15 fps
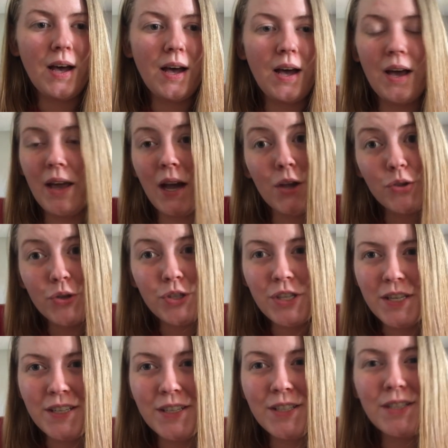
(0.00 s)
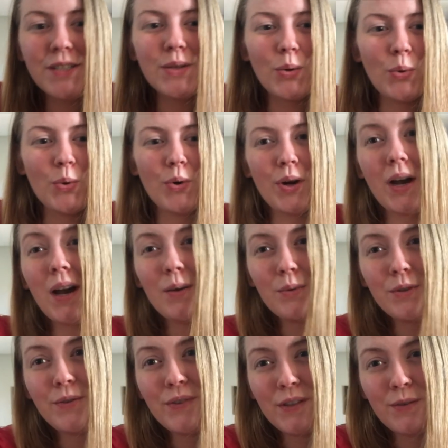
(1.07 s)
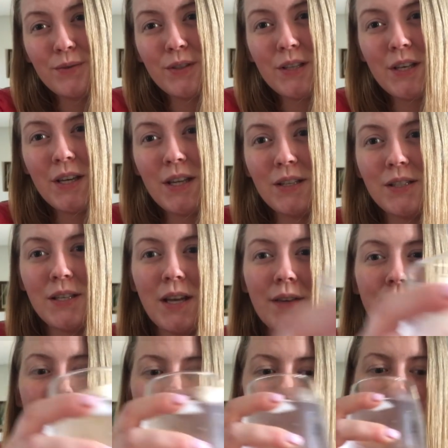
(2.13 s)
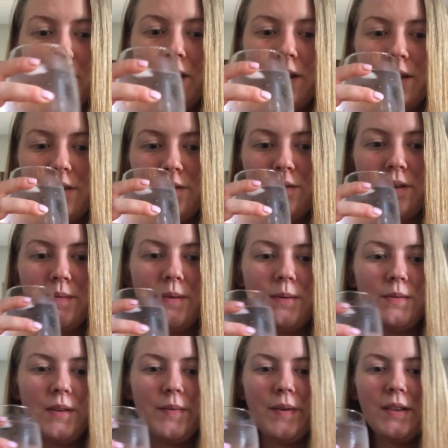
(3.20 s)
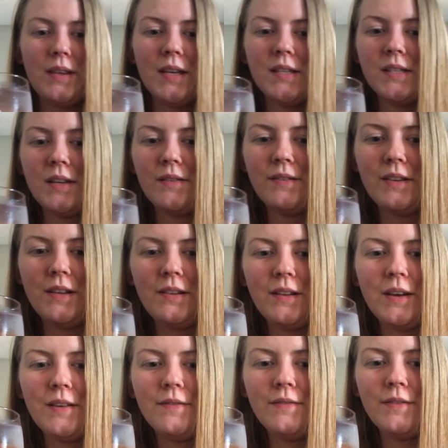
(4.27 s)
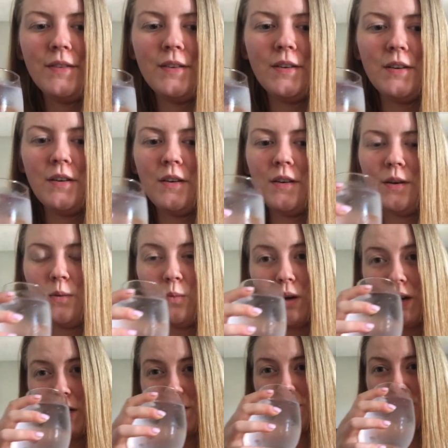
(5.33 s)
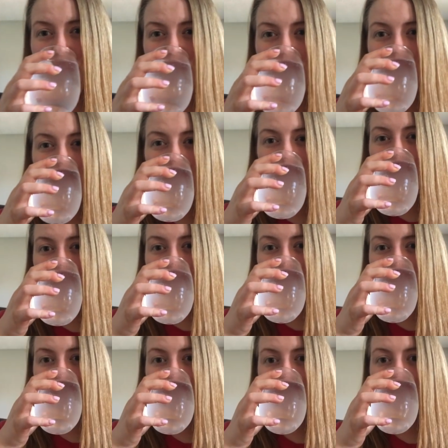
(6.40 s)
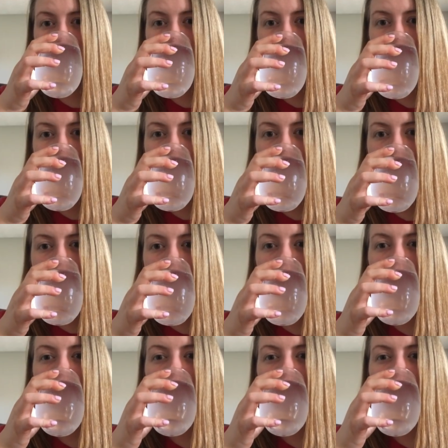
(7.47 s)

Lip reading: I either didn't or I would feel really guilty after having an ice cream. I mean, that's not really life. One ice cream. I wasn't even going like crazy.